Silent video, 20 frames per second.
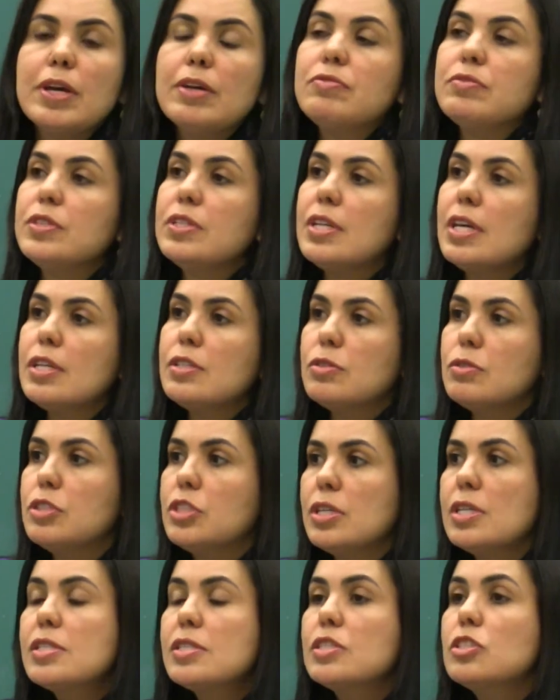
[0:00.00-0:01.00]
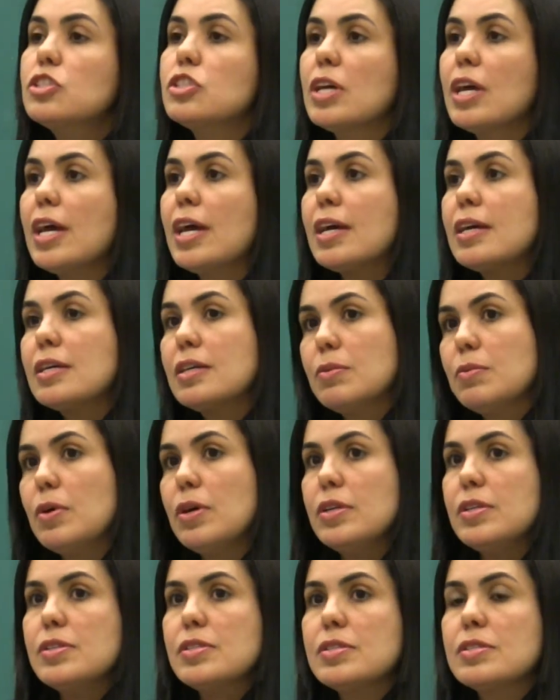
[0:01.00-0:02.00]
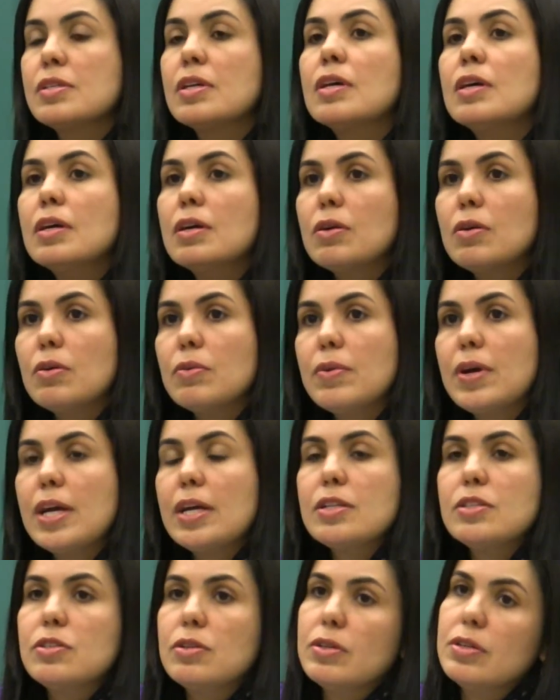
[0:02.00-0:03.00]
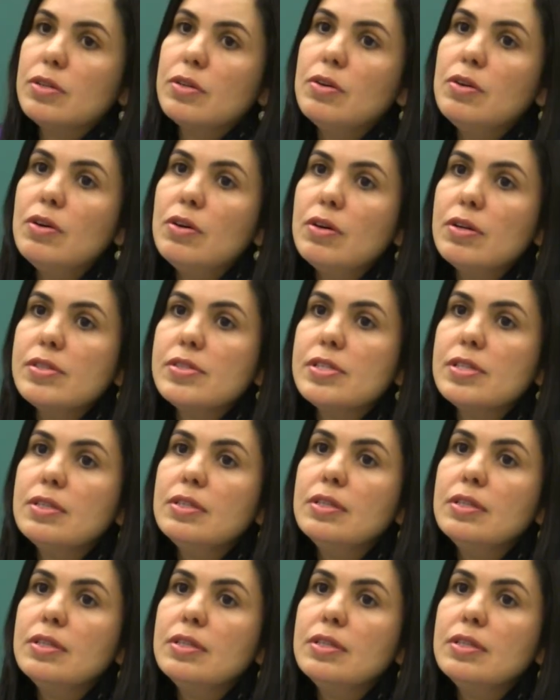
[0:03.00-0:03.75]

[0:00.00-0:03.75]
After that you just check what is correct or not,